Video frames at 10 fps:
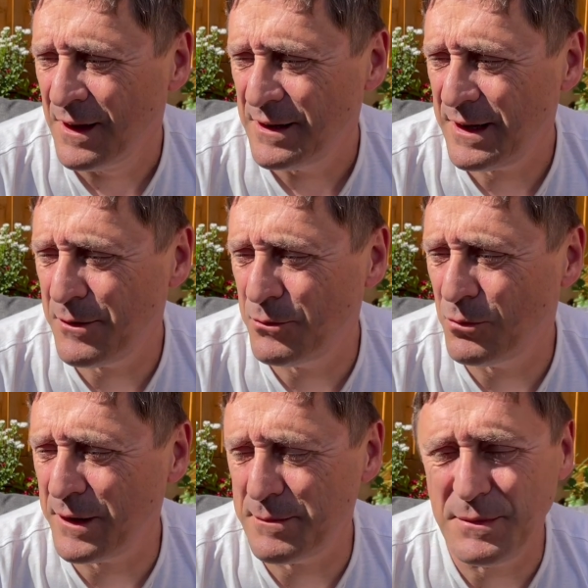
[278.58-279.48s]
Now,
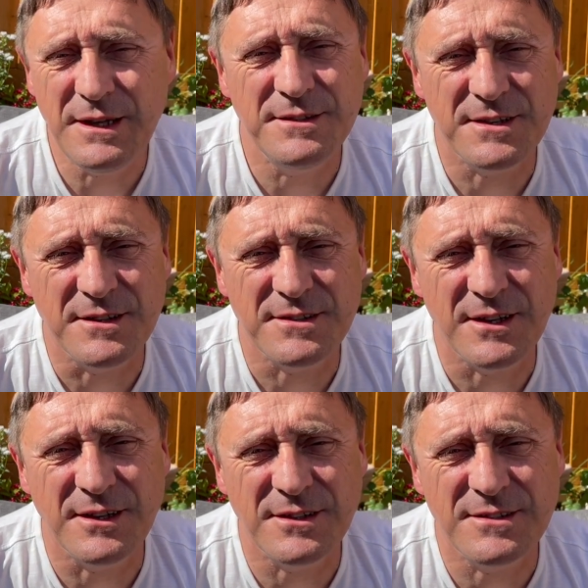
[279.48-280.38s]
what that means is
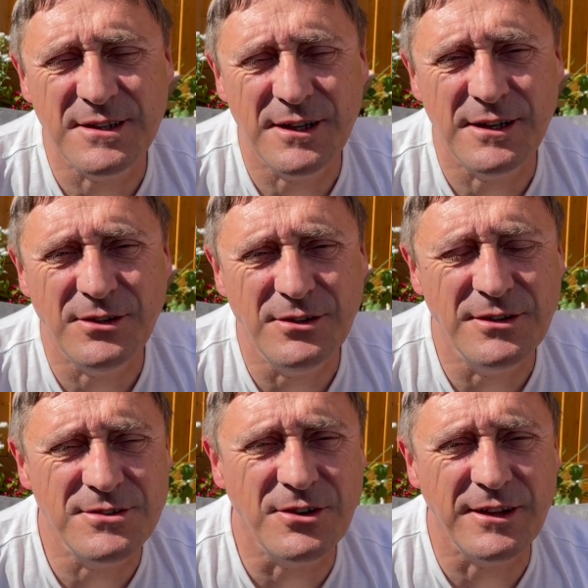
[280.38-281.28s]
that uh,
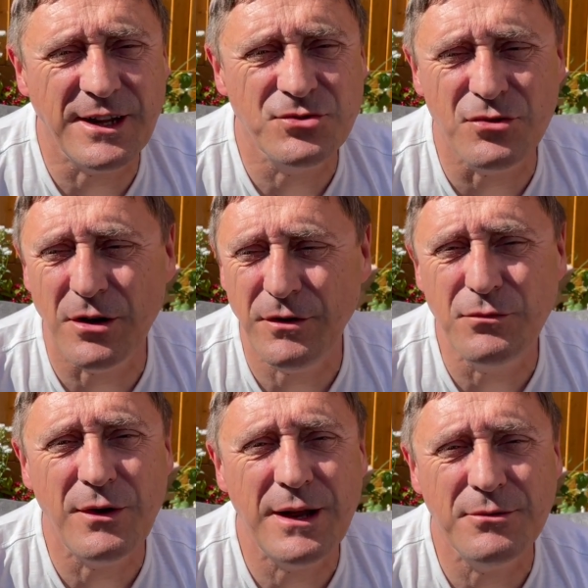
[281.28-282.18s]
there's none of that
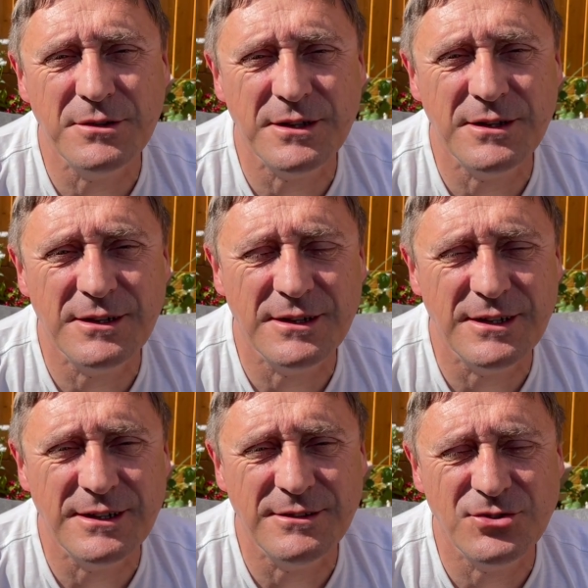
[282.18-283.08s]
driving round uh,
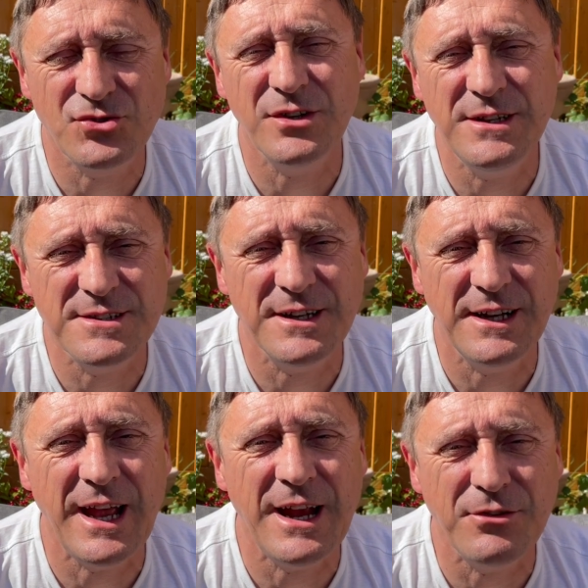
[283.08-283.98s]
streets in
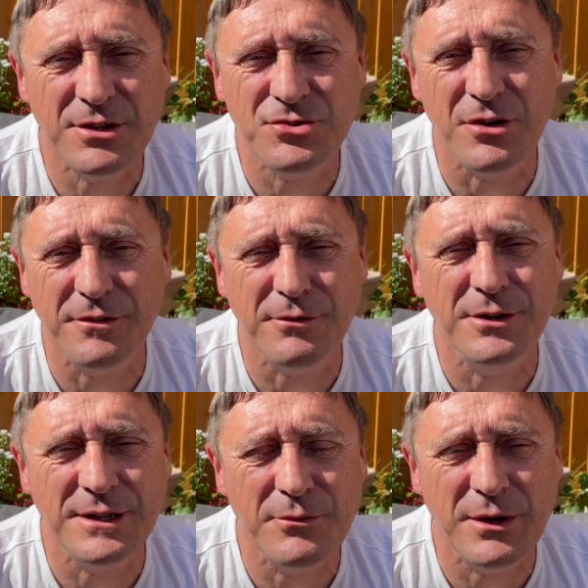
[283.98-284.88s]
an area trying to
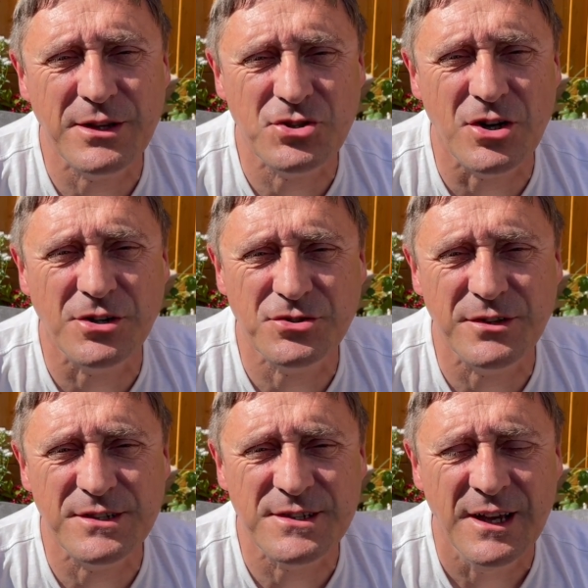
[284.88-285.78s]
find out where the charger
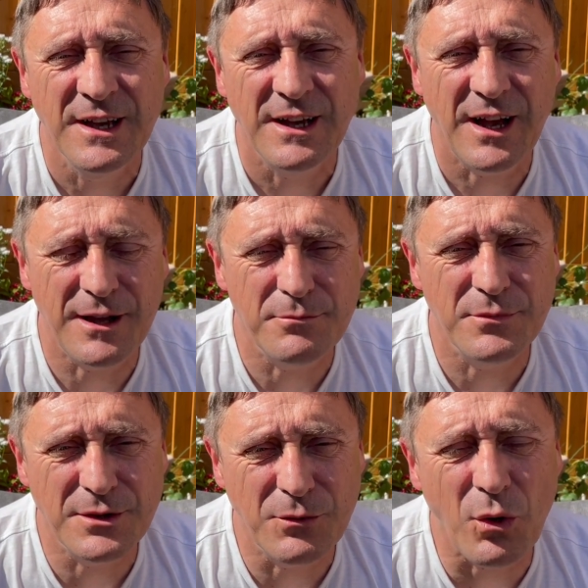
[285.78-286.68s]
is. Um,
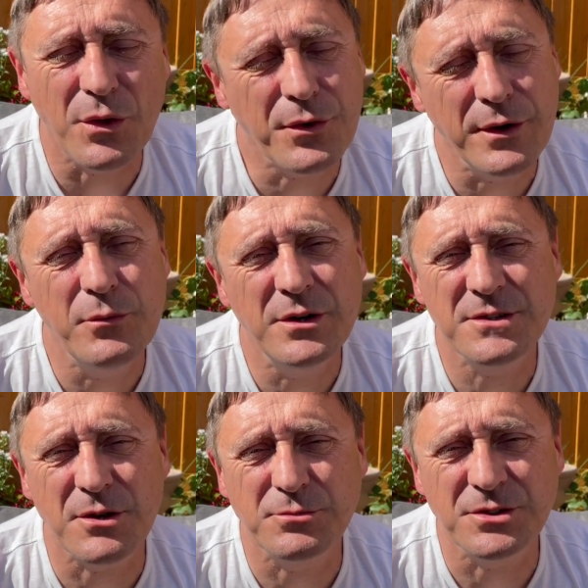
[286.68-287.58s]
the what three
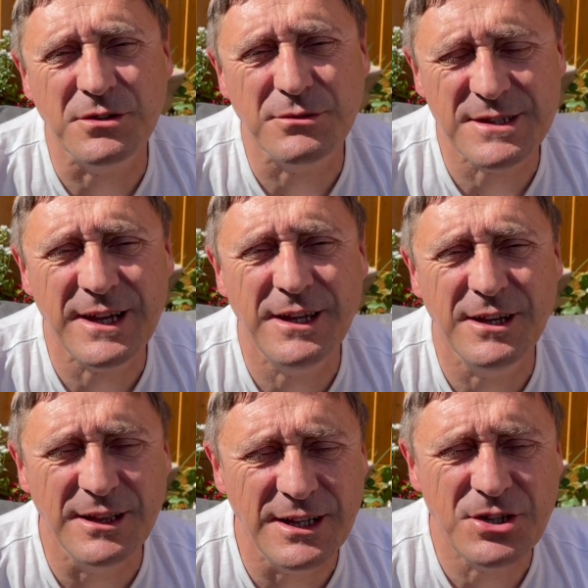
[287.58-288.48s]
words option will take you
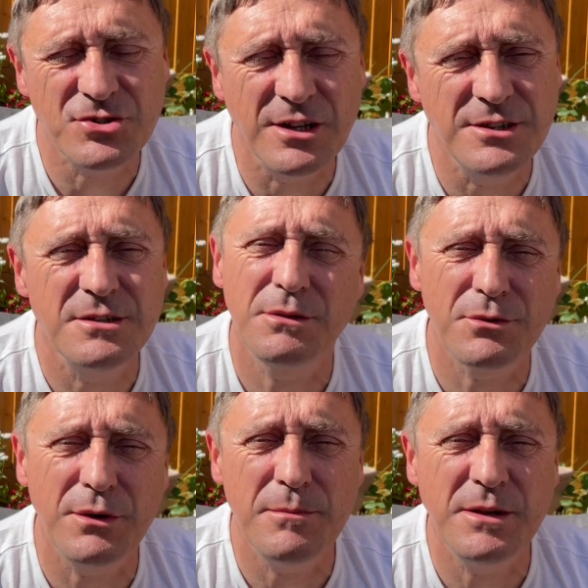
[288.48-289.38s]
literally to a
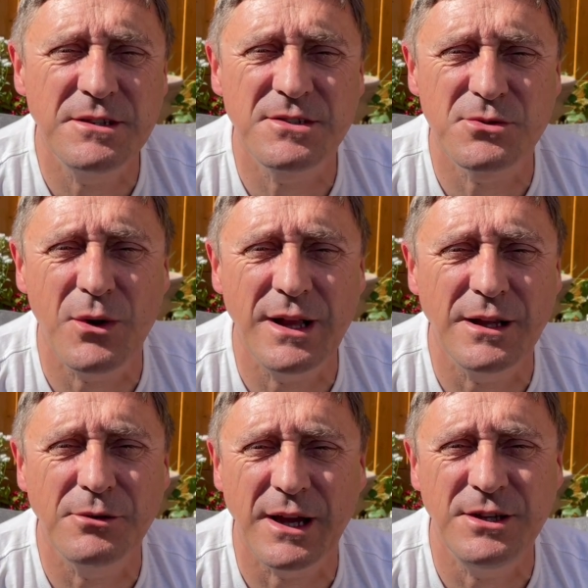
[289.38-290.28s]
three meter square
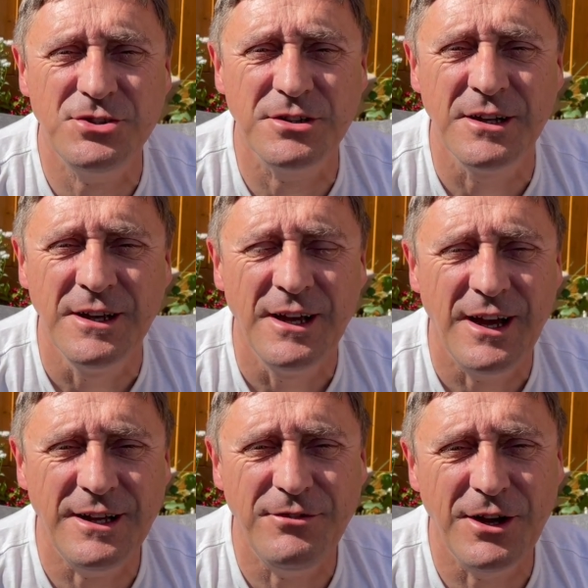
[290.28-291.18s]
location,
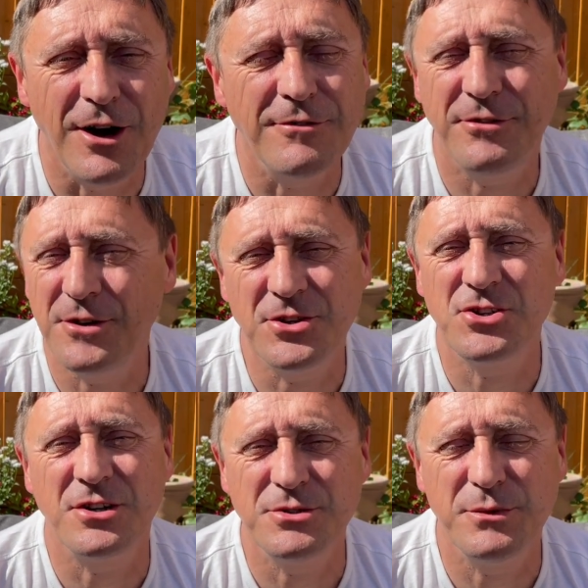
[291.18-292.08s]
and if you can't find the
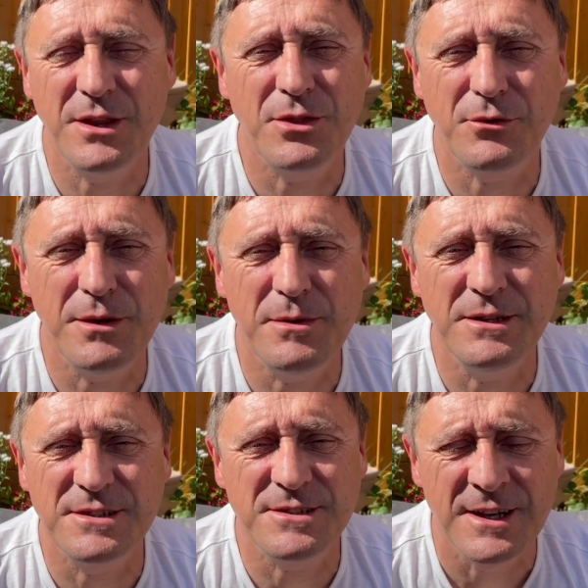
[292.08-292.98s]
charger within three
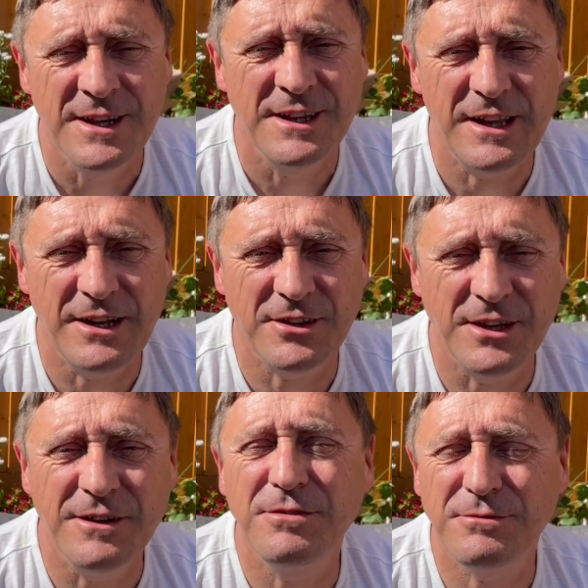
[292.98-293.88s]
meters, then I
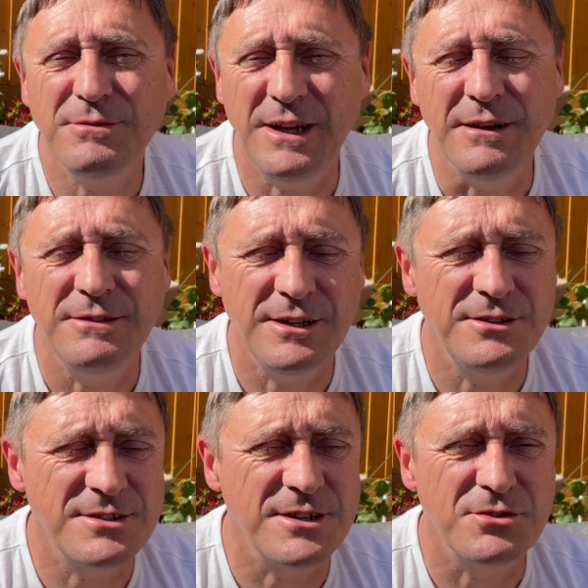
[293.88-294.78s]
think you've yeah you're
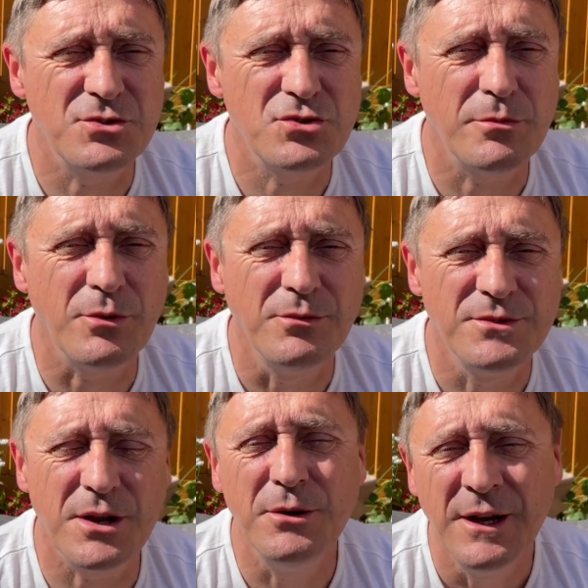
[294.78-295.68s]
in serious trouble.
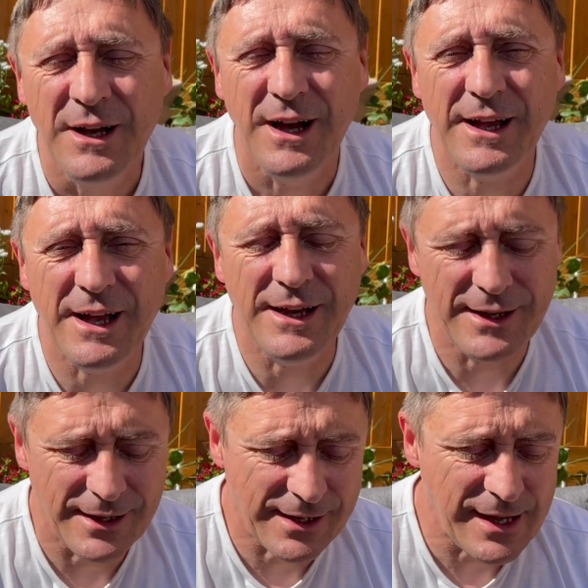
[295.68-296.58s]
So uh,
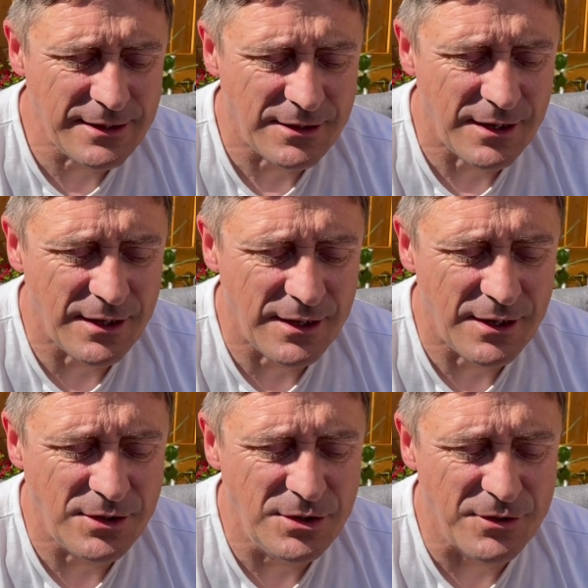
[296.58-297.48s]
again,
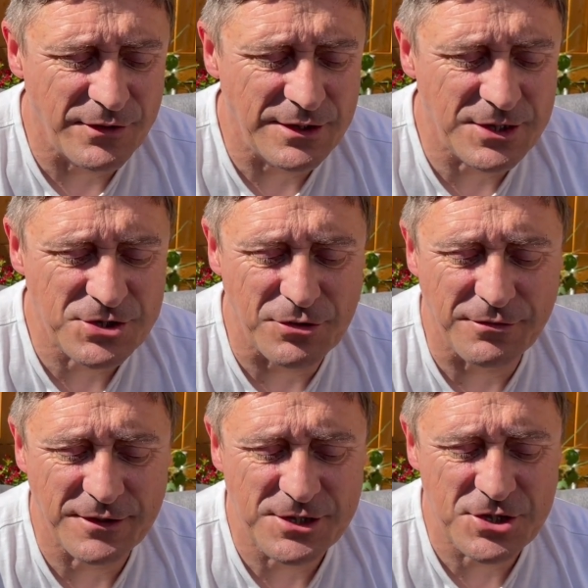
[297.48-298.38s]
a useful additional
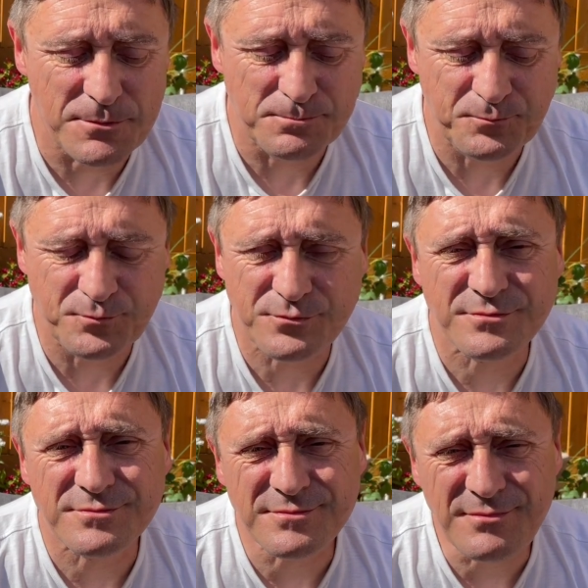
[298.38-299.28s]
feature
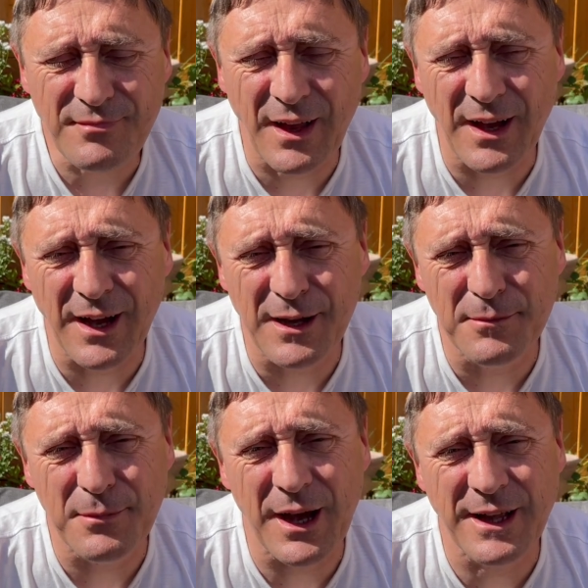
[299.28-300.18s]

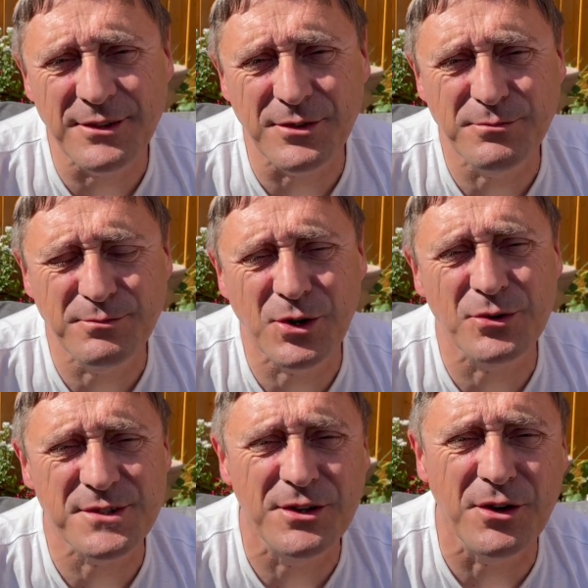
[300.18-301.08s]
um, and of course the